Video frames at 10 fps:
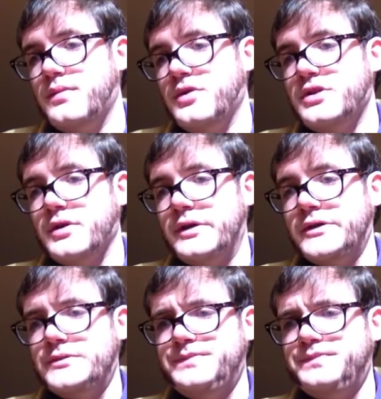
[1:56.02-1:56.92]

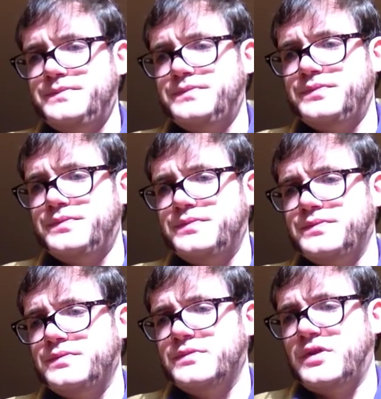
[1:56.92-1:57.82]
material
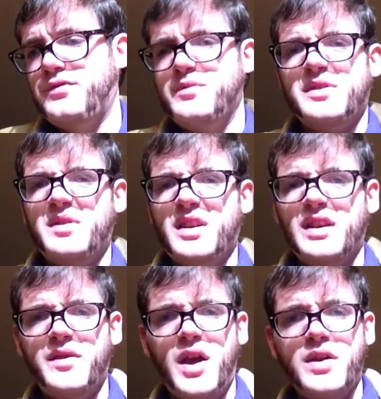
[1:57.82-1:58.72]
from
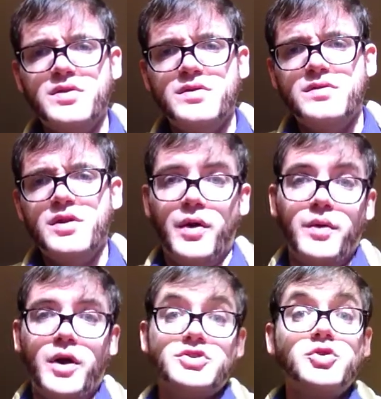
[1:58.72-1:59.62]
something,
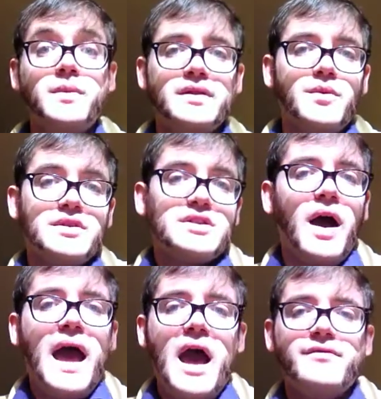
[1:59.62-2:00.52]
assuming that we still
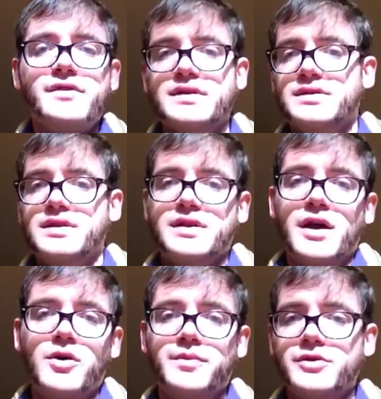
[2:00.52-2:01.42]
have things like
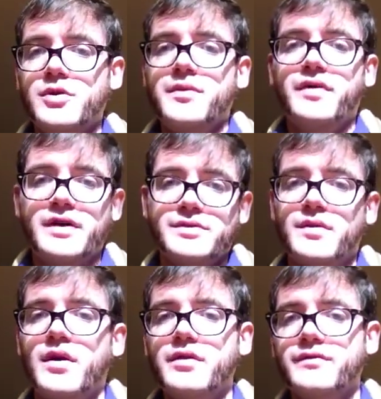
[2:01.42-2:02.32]
Yelp and TripAdvisor
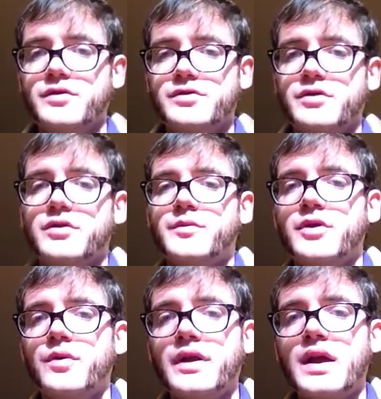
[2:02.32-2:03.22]
around in the future. be
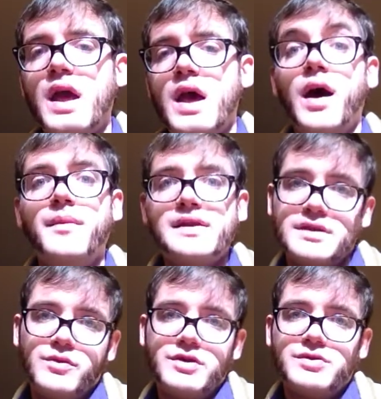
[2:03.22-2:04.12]
a really
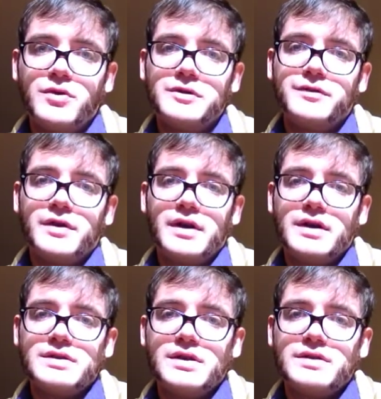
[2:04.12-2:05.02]
amazing resource for getting
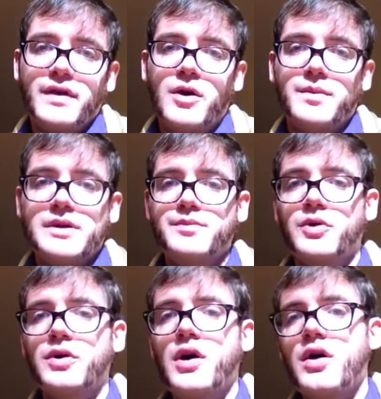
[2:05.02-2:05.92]
a sense of how
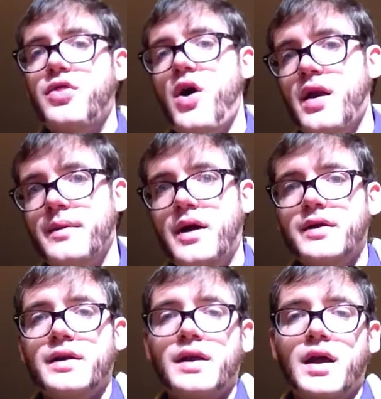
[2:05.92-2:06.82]
people thought about
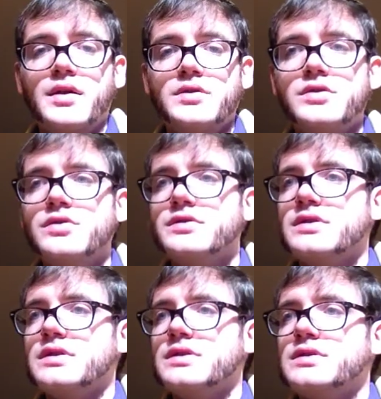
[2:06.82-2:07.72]
and used
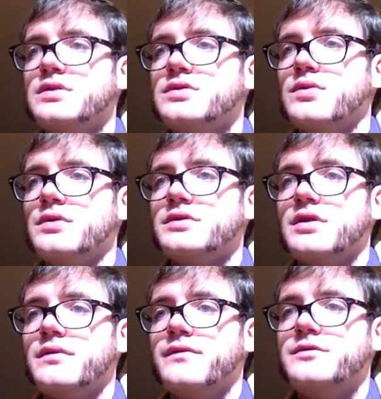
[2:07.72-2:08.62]
these sorts
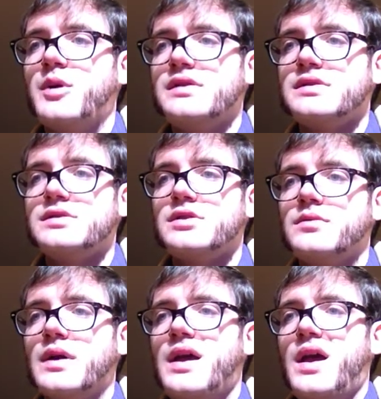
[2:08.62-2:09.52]
of spaces.
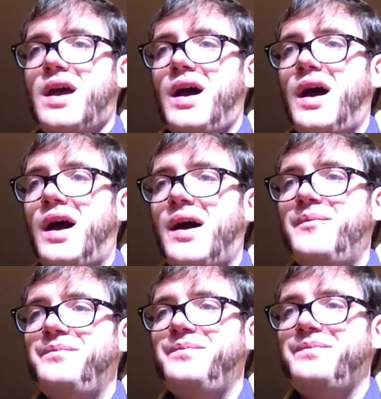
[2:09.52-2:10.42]
So
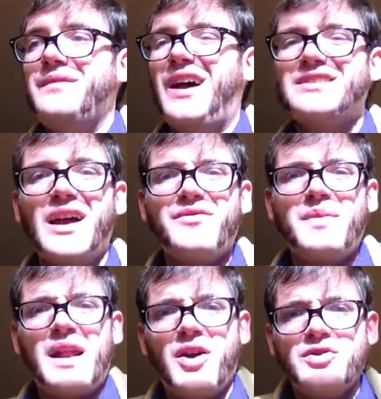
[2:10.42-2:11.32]
aside from
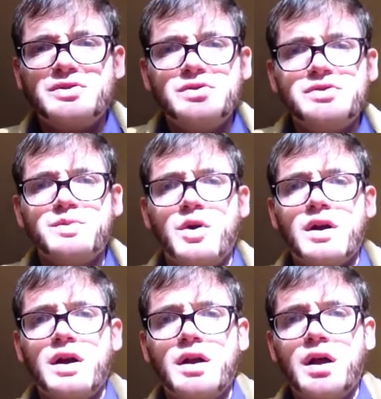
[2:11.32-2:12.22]
that, I also do some
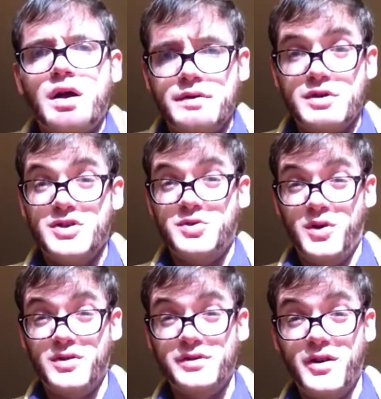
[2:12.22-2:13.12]
work on
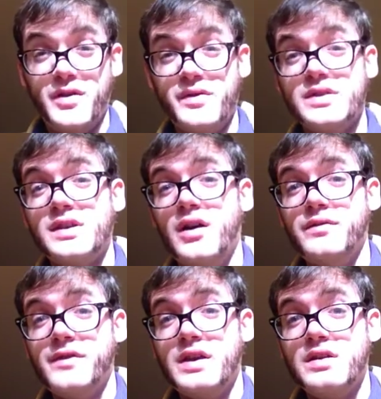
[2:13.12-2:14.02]
historical narrative
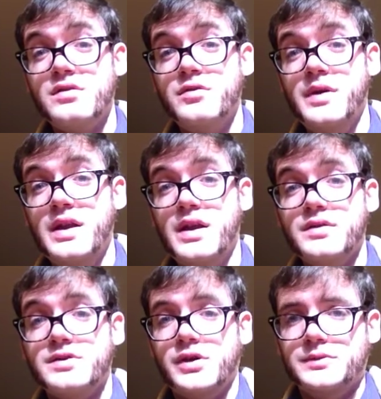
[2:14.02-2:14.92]
itself in new
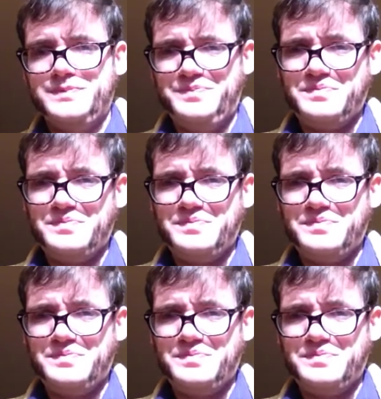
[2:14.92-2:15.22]
media. So